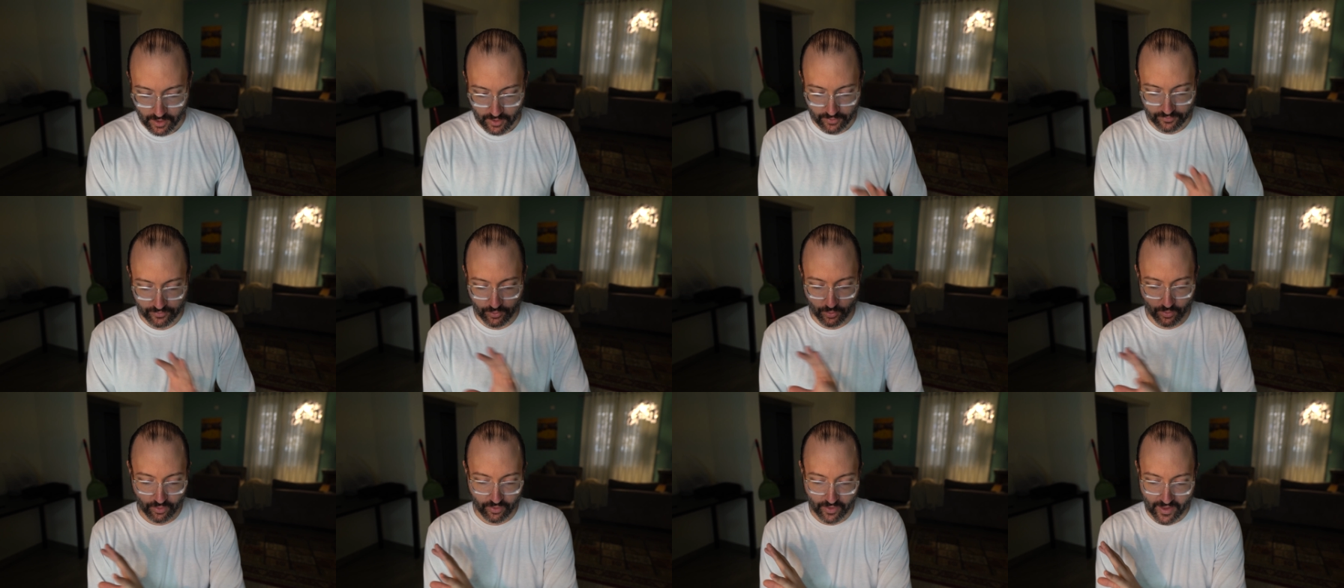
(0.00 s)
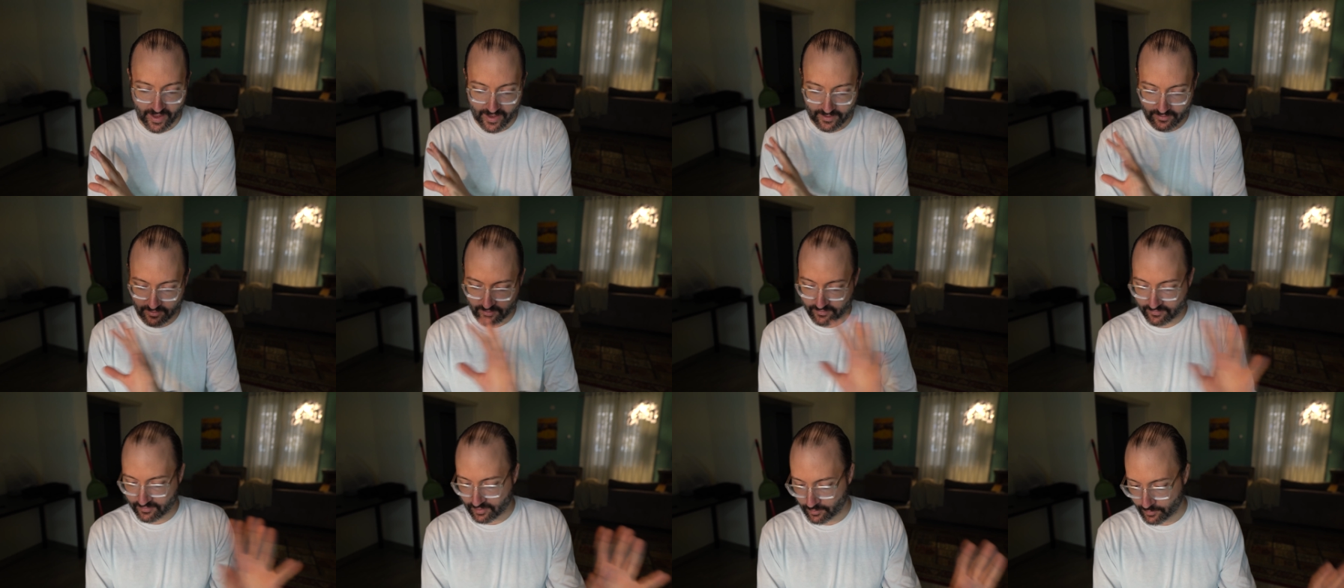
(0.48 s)
So
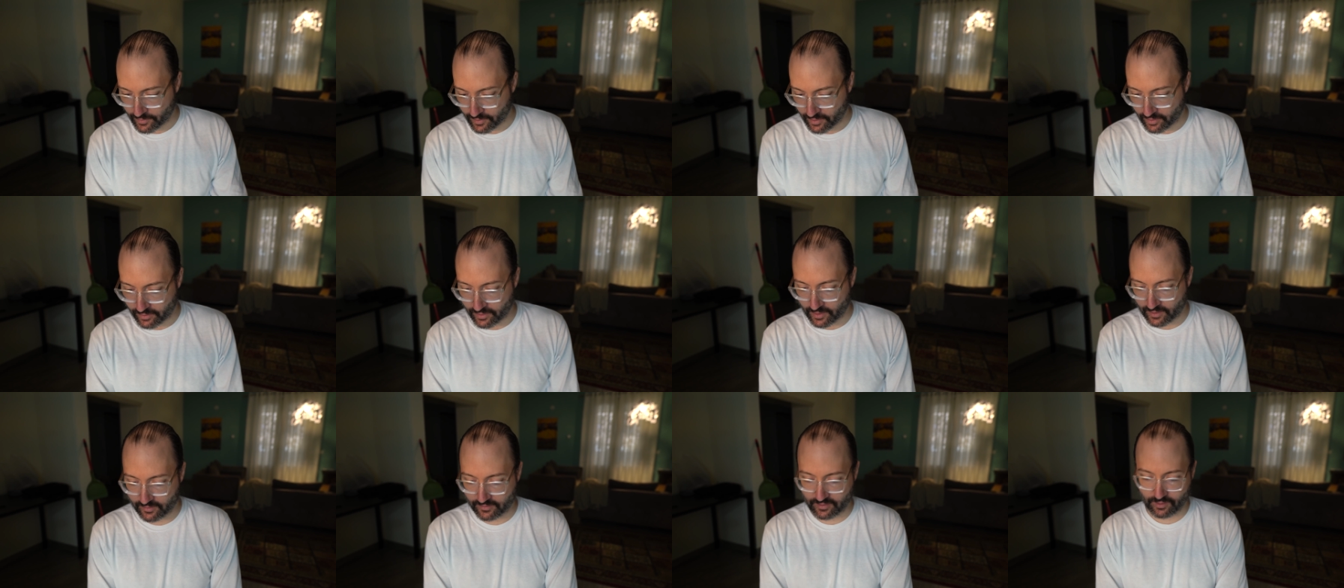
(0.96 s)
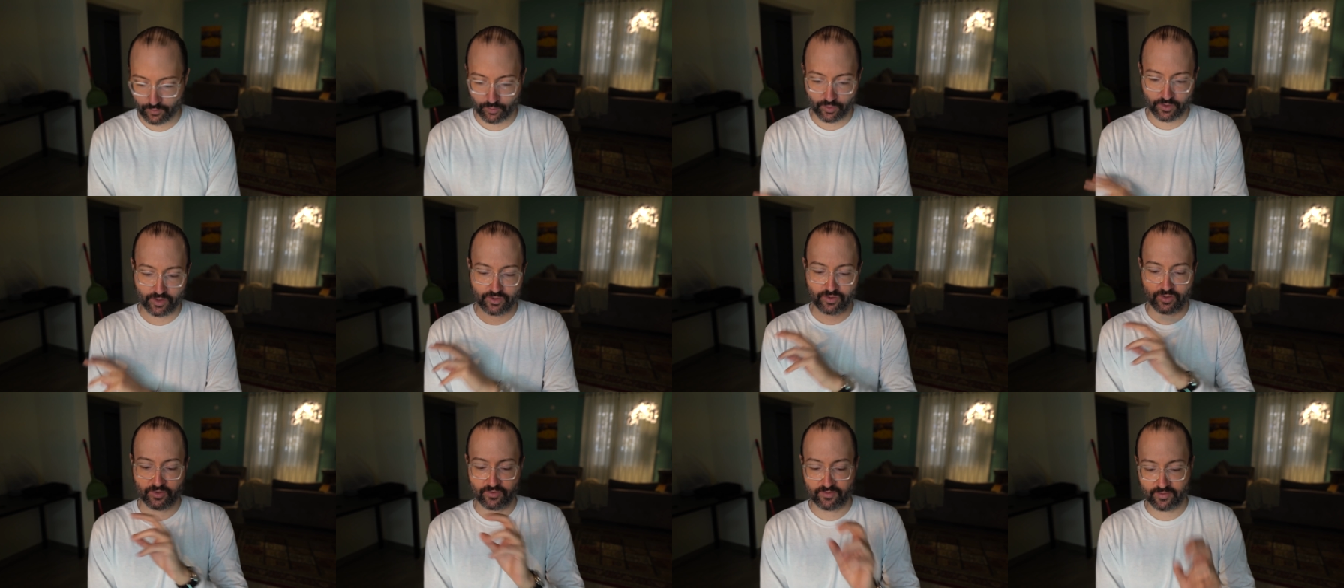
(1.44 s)
that is some of the things I
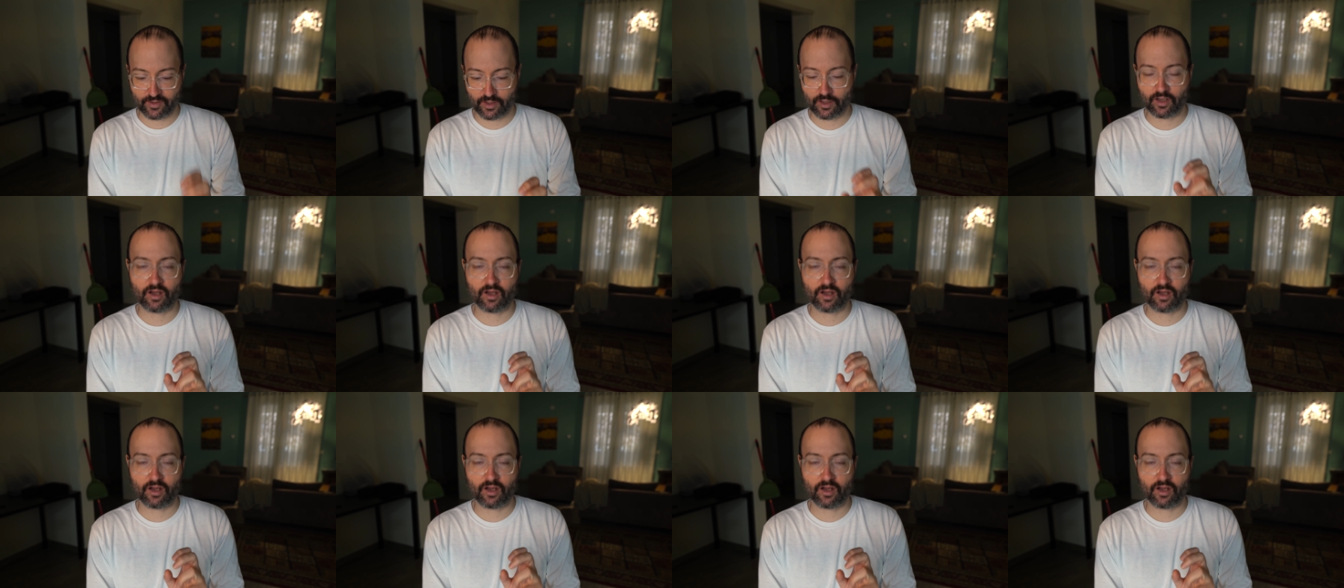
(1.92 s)
want to just say